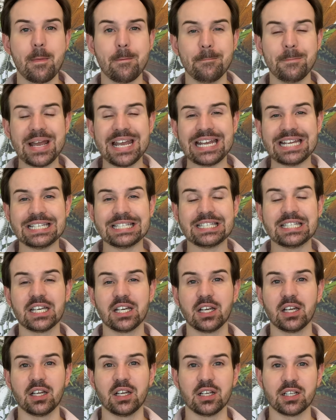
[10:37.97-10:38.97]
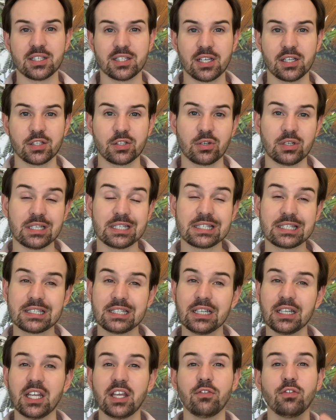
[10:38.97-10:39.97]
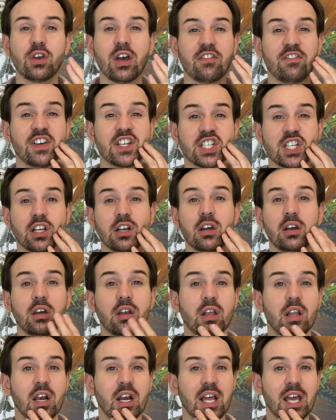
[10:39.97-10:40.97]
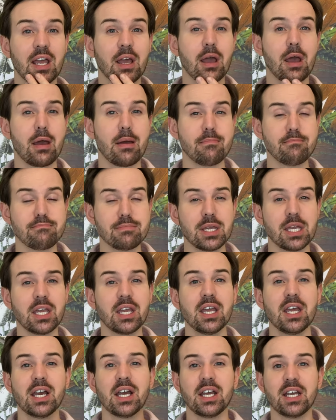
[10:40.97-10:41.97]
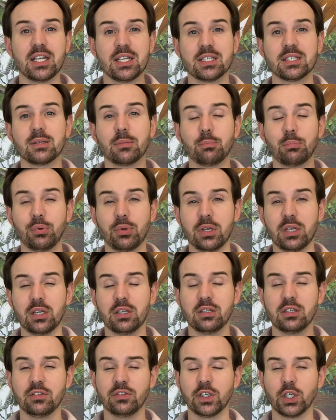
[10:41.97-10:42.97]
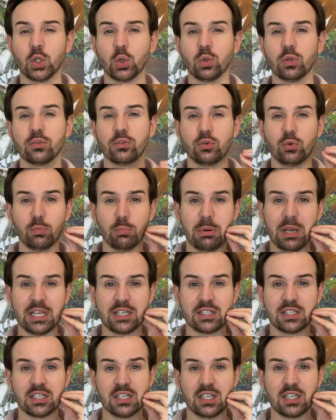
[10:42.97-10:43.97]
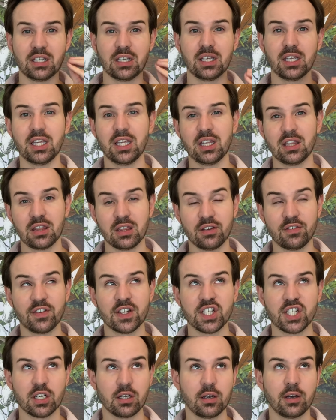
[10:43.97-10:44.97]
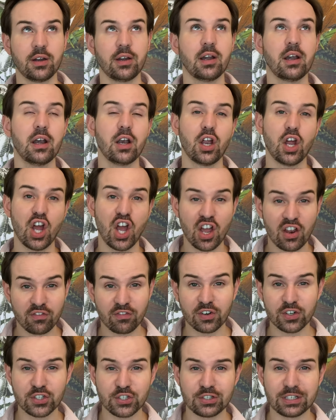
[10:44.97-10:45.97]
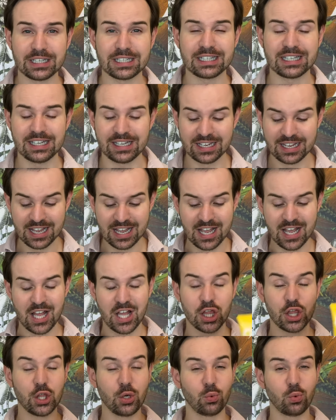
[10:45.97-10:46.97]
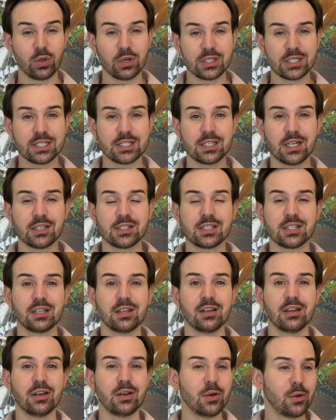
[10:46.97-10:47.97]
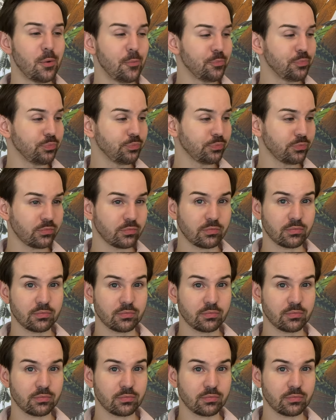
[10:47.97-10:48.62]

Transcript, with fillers: based uh, sunscreen. Still, if you have facial hair like me, it is pretty difficult to blend in in the facial hair. Unfortunately, the world is not um,